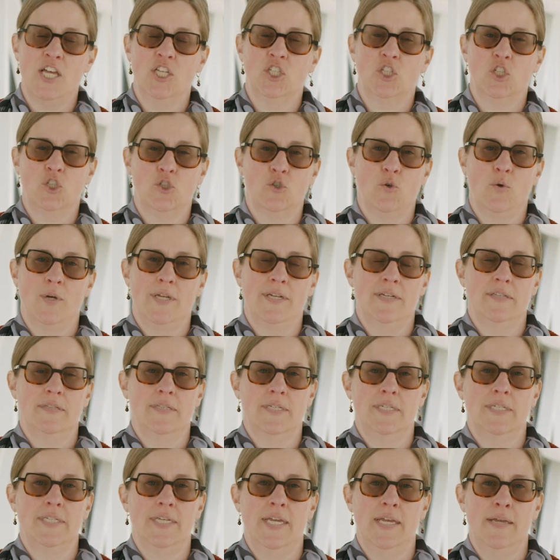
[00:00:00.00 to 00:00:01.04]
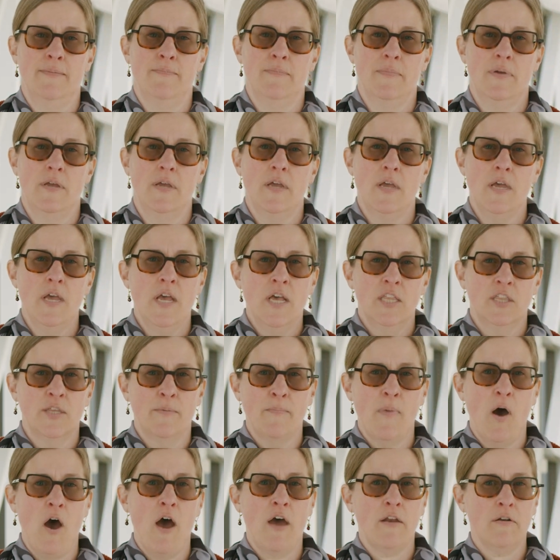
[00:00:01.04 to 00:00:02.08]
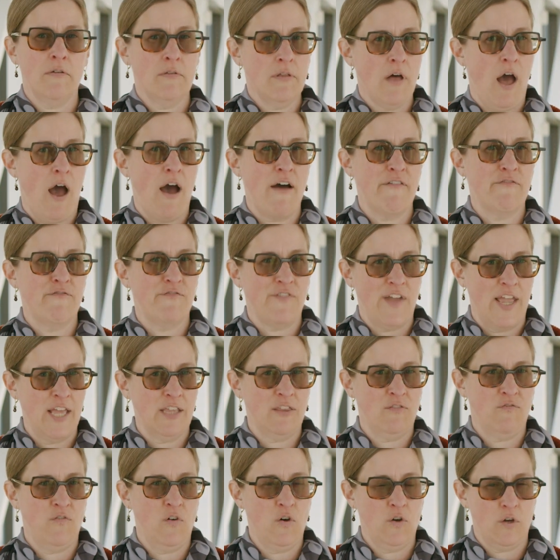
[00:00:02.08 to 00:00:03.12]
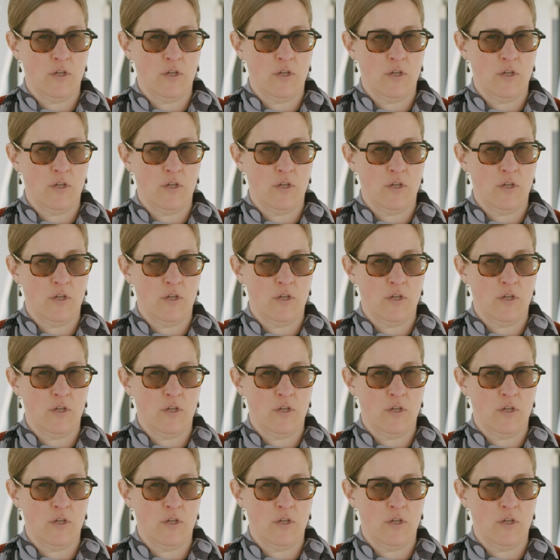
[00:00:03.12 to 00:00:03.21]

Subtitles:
has joined the team. The model of faithful